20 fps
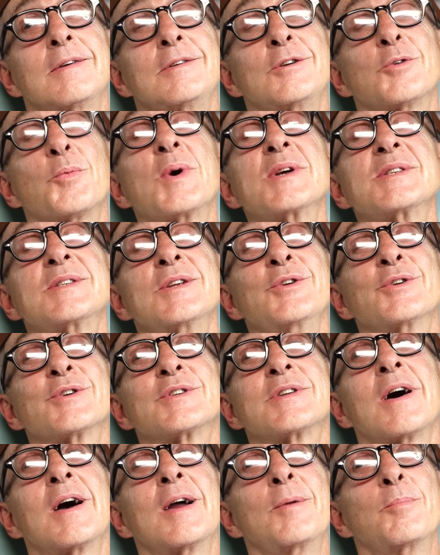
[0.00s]
you're wasting
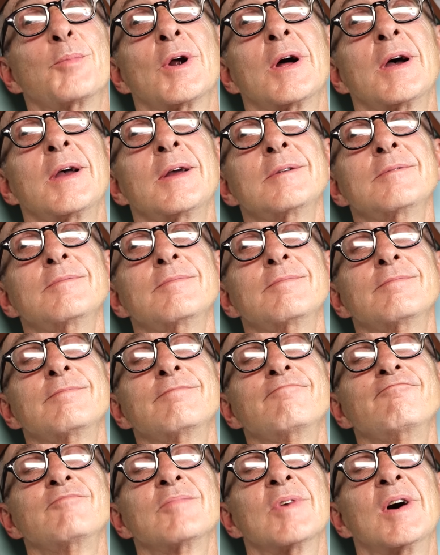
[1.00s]
your time, Brian.
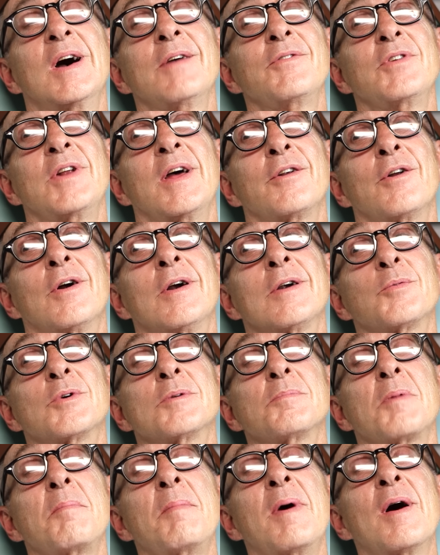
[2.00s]
I haven't had
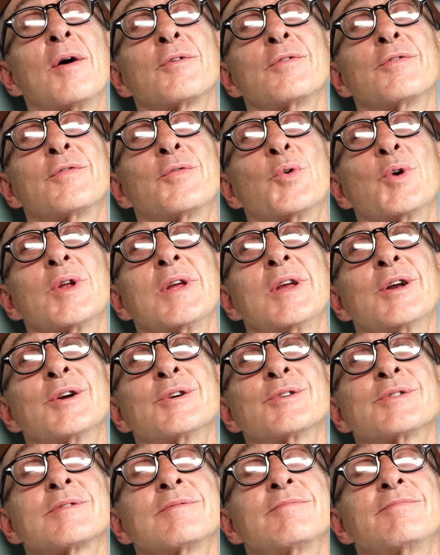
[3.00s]
hardware in my mouth in 40
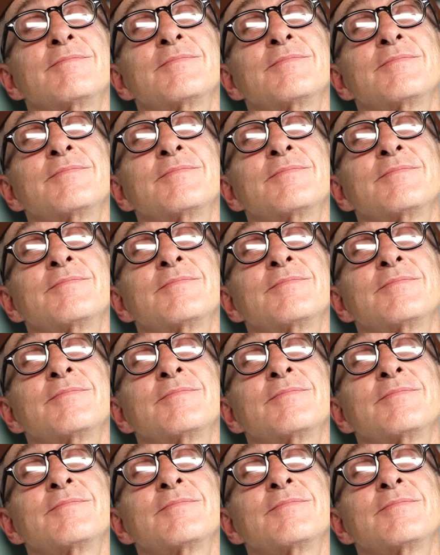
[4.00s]
years.